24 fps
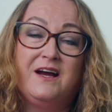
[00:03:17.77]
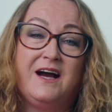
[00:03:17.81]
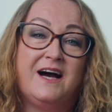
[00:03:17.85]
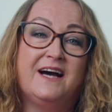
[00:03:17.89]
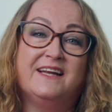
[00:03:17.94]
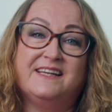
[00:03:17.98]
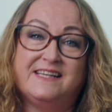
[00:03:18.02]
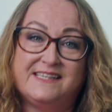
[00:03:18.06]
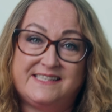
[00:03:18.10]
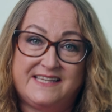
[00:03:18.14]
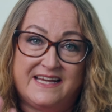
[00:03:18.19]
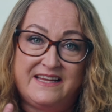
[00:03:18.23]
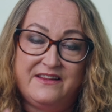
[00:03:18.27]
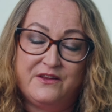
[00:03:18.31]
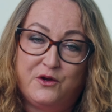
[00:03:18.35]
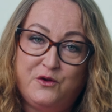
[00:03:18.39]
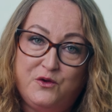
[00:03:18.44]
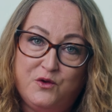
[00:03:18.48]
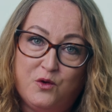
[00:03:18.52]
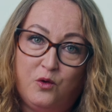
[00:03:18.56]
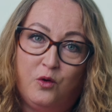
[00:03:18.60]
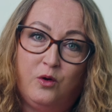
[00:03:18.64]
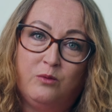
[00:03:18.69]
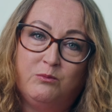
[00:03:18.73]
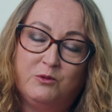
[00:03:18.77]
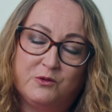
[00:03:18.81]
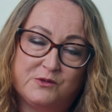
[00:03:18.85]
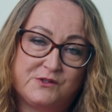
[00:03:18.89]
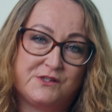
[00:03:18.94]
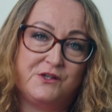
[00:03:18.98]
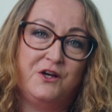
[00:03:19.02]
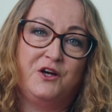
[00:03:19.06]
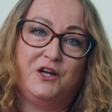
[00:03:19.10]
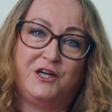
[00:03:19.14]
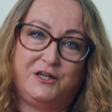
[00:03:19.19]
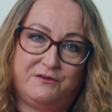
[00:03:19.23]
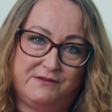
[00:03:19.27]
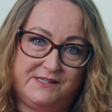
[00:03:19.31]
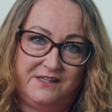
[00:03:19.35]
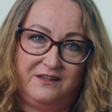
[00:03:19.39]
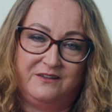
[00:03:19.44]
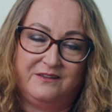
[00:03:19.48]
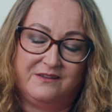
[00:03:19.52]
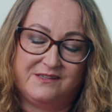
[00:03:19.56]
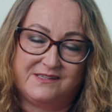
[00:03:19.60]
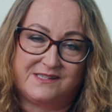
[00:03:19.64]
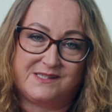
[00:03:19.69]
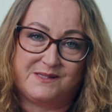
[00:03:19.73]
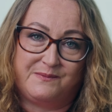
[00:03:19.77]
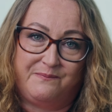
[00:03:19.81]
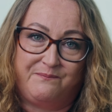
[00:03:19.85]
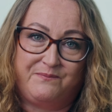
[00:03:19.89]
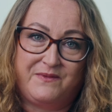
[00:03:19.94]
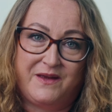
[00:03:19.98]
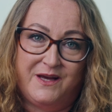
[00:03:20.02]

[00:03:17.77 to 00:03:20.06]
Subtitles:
and is in the normal search results.